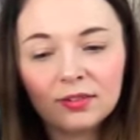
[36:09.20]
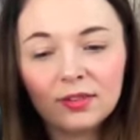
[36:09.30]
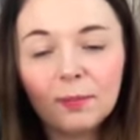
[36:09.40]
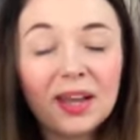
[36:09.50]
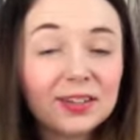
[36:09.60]

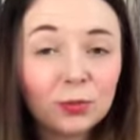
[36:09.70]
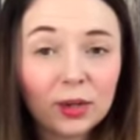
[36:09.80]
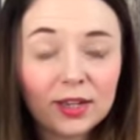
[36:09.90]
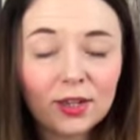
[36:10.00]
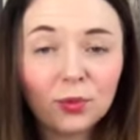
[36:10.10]
the best
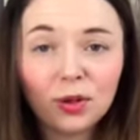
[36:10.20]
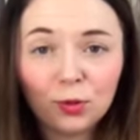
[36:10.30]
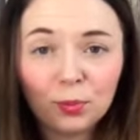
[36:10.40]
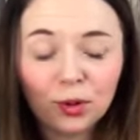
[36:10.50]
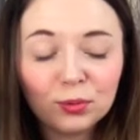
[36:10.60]
way you can
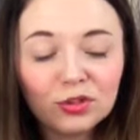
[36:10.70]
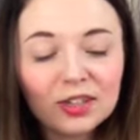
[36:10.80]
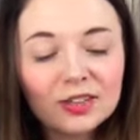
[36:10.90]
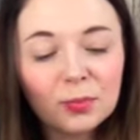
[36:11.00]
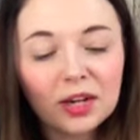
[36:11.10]
approach
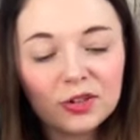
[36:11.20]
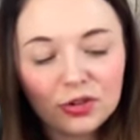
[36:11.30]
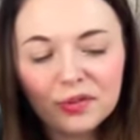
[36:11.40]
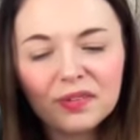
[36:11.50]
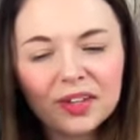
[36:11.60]
this, but I
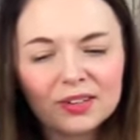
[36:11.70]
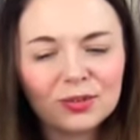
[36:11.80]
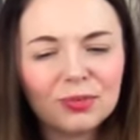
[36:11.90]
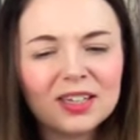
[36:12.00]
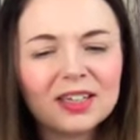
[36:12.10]
do feel like
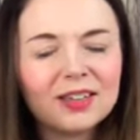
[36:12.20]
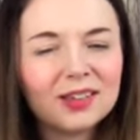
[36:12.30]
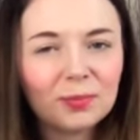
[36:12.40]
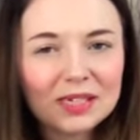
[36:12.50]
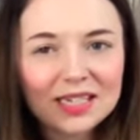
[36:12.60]
something needs
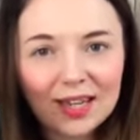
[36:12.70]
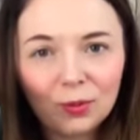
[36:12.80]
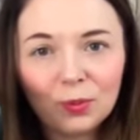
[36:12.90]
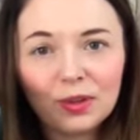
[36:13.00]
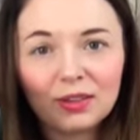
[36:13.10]
to be
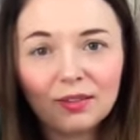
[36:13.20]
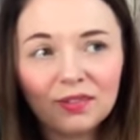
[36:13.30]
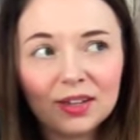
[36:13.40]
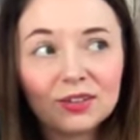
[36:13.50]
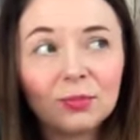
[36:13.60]
dealt with. I
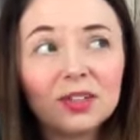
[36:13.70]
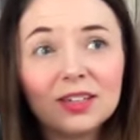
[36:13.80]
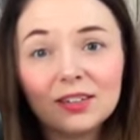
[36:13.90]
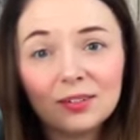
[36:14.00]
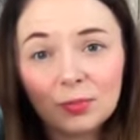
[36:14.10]
feel like something
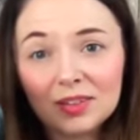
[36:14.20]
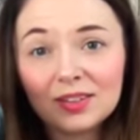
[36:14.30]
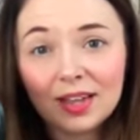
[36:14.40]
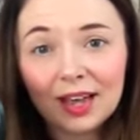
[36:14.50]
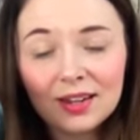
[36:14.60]
needs to be
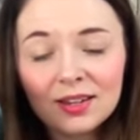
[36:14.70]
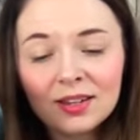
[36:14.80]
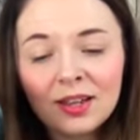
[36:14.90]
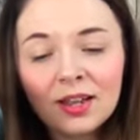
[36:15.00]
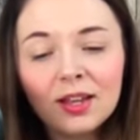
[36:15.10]
said.
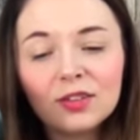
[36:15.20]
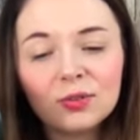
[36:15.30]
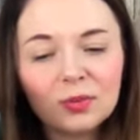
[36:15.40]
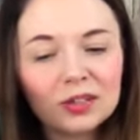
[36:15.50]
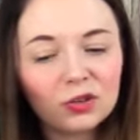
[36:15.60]

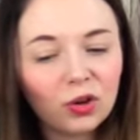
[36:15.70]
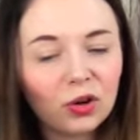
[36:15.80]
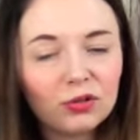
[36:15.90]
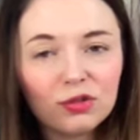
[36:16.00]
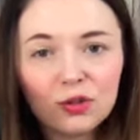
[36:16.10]
Something's gone
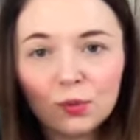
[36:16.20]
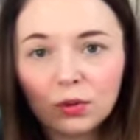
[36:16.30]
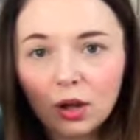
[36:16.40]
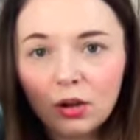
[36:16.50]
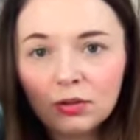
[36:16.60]
on too
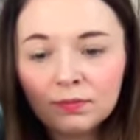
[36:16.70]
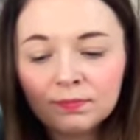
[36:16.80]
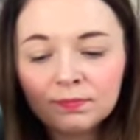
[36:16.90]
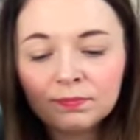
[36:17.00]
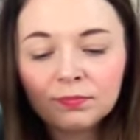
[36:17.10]
long,
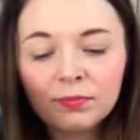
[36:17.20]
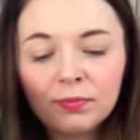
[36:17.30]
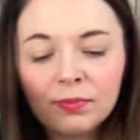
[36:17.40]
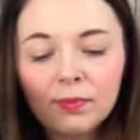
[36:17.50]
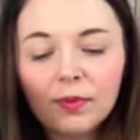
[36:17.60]

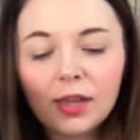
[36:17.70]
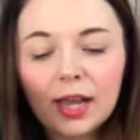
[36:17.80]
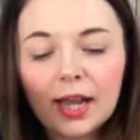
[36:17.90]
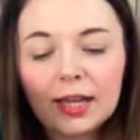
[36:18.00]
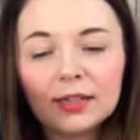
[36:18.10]

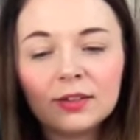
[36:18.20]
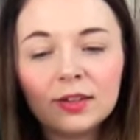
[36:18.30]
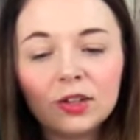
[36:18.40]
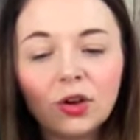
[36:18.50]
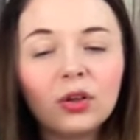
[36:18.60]
and
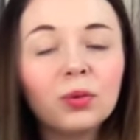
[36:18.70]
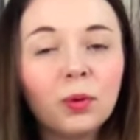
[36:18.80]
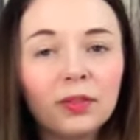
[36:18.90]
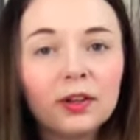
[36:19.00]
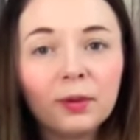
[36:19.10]
you're the
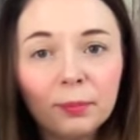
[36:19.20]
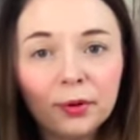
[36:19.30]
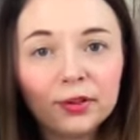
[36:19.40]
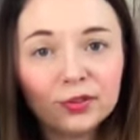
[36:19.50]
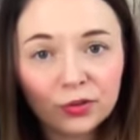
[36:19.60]
one that can
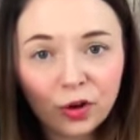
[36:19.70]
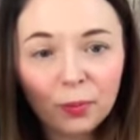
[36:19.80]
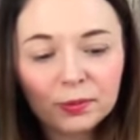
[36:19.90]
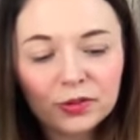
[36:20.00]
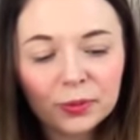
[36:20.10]
put a
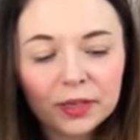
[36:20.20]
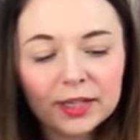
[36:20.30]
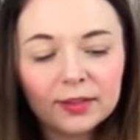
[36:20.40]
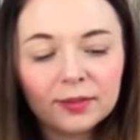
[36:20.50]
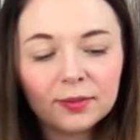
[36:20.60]
stop to
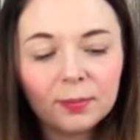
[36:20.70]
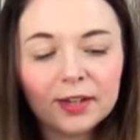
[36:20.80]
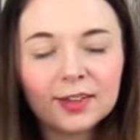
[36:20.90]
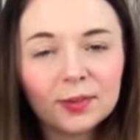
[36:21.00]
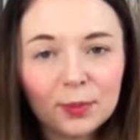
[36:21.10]
it
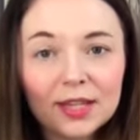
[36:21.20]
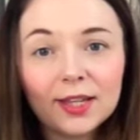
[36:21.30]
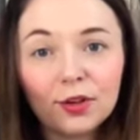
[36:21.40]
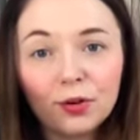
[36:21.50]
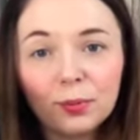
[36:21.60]
by
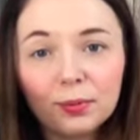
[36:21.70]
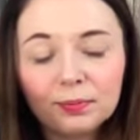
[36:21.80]
speaking up.